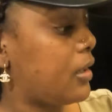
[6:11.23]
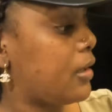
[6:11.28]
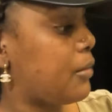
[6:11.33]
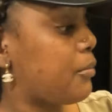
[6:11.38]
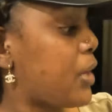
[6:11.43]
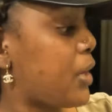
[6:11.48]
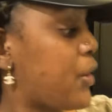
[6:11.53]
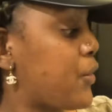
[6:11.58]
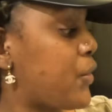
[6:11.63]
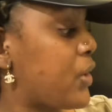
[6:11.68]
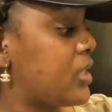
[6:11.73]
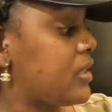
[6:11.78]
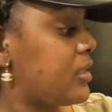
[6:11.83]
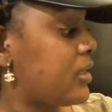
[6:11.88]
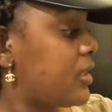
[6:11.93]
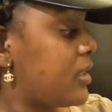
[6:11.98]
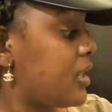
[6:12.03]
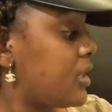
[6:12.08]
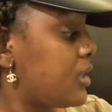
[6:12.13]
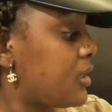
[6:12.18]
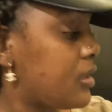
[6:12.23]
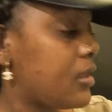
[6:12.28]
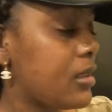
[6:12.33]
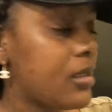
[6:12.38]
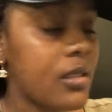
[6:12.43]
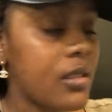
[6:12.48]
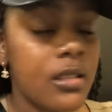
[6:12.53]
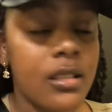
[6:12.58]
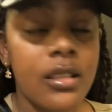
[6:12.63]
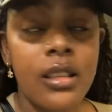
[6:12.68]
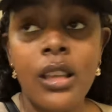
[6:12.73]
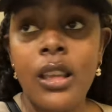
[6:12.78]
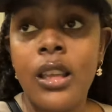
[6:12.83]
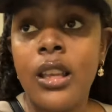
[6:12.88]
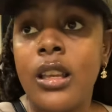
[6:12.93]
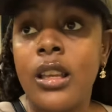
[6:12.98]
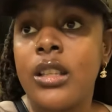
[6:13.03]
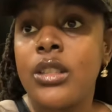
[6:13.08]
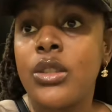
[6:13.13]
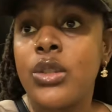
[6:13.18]
in my residence
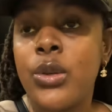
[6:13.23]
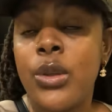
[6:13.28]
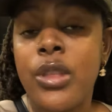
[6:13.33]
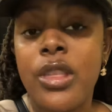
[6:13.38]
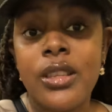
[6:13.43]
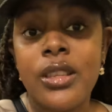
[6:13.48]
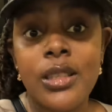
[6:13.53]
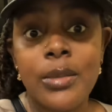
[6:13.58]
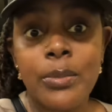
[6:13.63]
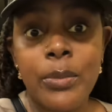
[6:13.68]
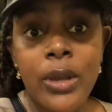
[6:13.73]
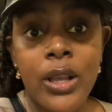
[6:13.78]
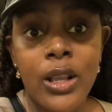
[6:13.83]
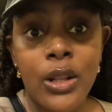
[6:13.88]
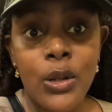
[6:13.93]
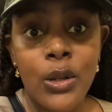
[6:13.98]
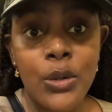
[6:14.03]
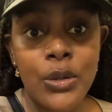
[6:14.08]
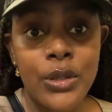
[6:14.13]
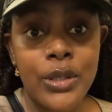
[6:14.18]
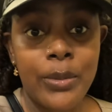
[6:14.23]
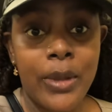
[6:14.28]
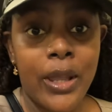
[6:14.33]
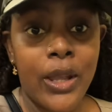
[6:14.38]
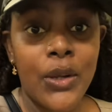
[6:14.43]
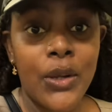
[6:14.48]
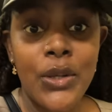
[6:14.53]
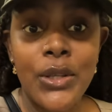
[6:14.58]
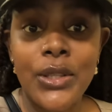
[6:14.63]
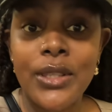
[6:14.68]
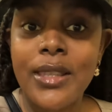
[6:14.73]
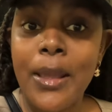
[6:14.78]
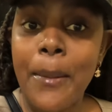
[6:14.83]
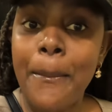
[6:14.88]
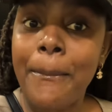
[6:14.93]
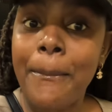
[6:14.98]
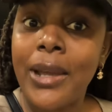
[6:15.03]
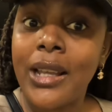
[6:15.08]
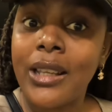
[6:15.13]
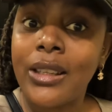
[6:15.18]
to the spa close by, because
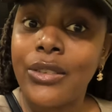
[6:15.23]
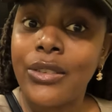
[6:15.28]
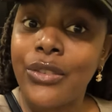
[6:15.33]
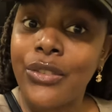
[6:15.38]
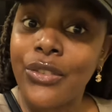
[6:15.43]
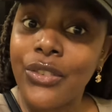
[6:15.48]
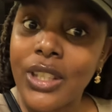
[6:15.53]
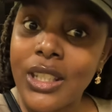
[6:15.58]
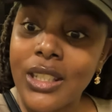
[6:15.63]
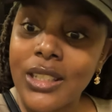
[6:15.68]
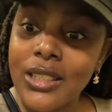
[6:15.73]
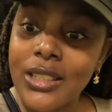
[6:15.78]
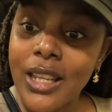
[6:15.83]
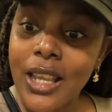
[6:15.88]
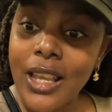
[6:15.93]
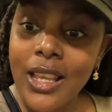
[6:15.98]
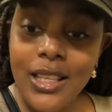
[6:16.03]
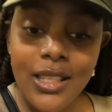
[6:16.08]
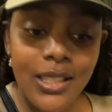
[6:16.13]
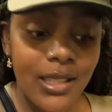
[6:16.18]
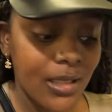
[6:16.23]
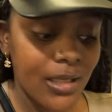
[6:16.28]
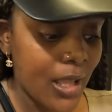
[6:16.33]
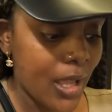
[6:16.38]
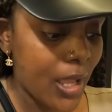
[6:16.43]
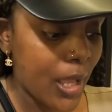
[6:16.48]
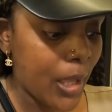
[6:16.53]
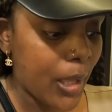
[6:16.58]
my feet, guys,